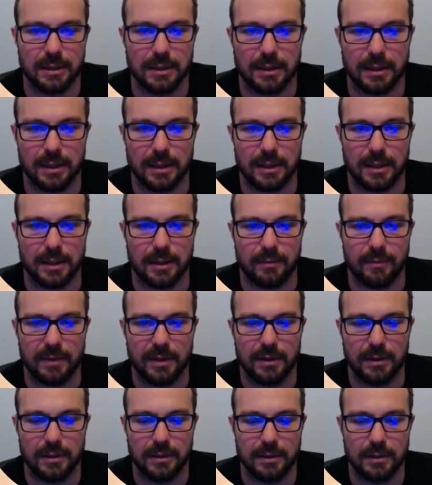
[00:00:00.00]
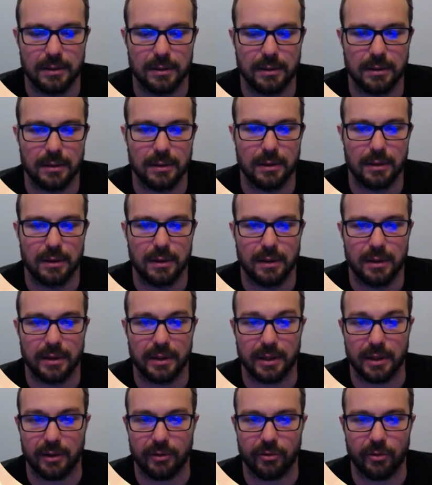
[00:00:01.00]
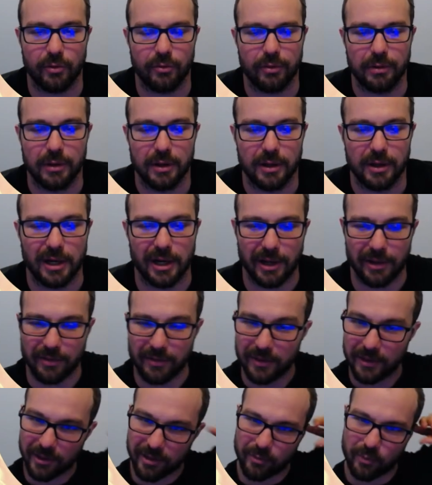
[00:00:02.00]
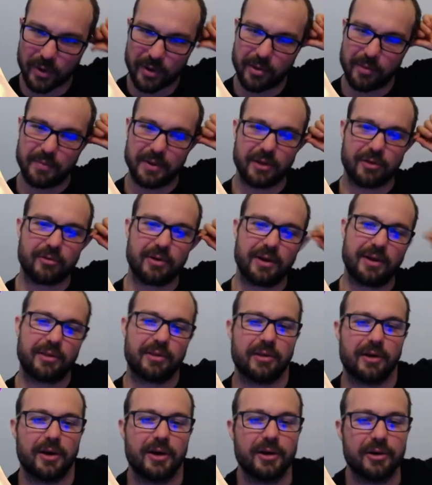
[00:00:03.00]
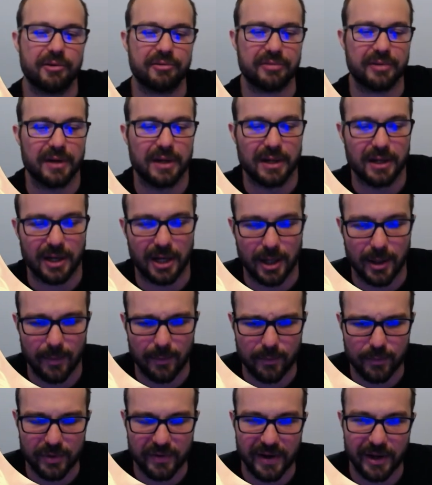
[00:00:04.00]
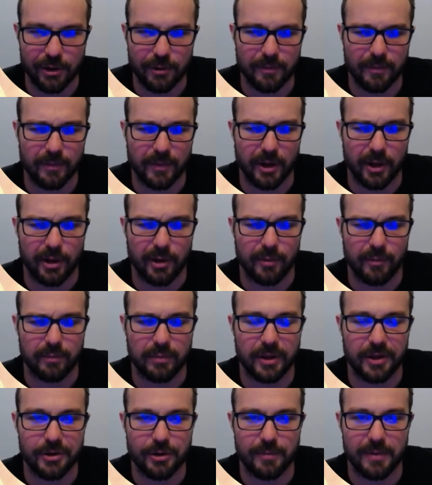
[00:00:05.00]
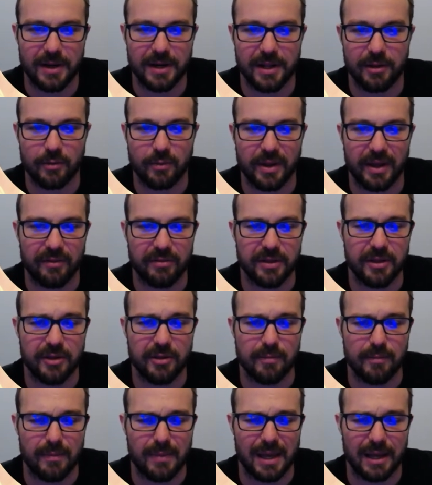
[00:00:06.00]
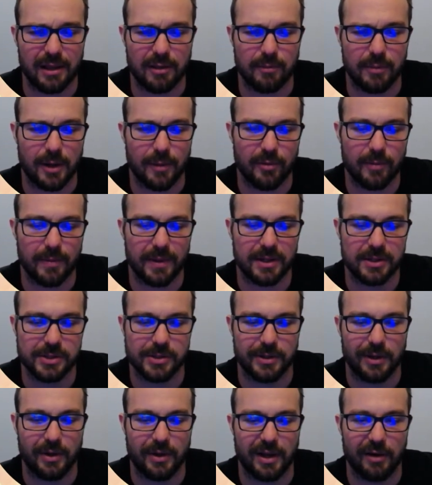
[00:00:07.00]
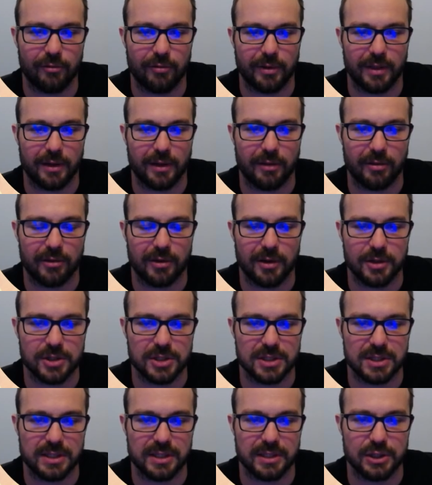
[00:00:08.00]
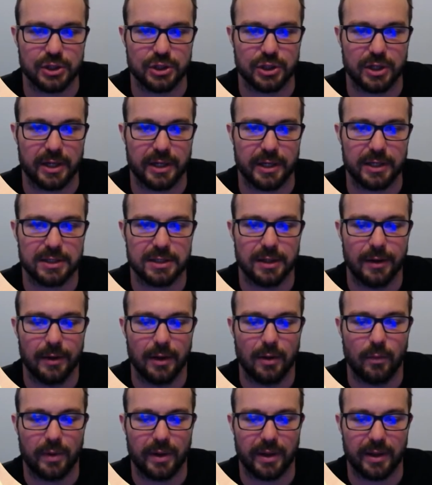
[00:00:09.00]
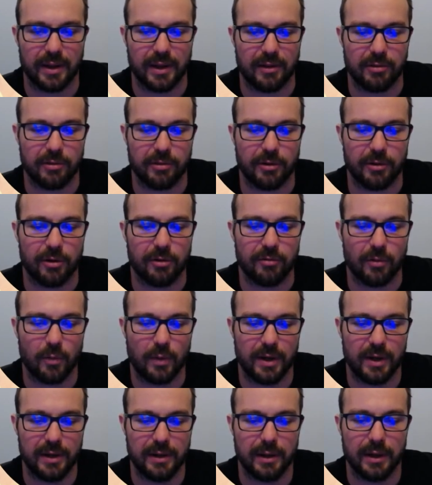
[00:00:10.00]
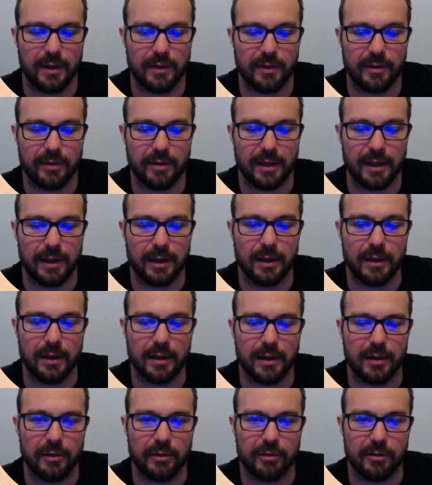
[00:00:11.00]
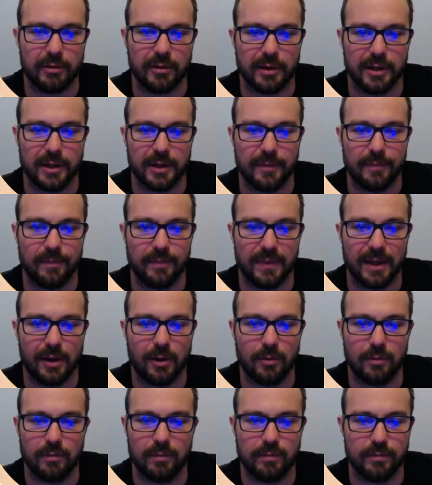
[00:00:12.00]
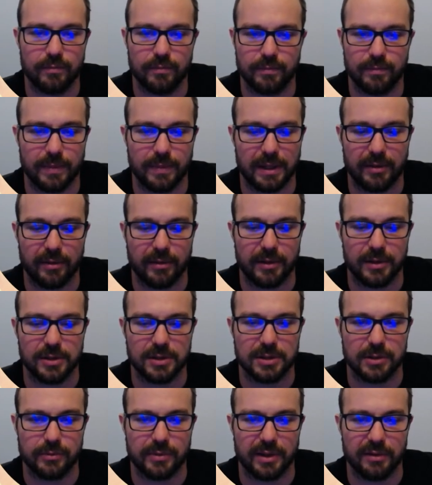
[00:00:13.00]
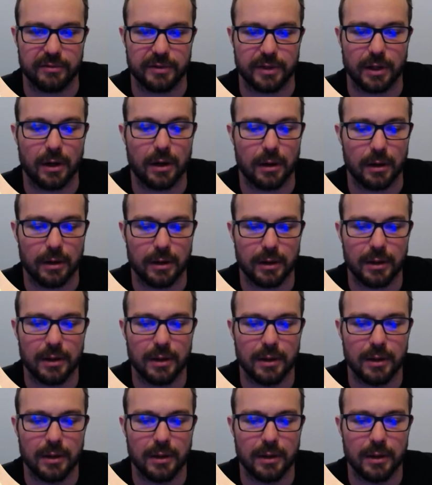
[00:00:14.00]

Yeah, so this is one of the big strengths of Plunder Penny is we have these mass pump spells, so now everything is going to just get giant when I cast this all for one, and this Egg is now basically just a relevant card.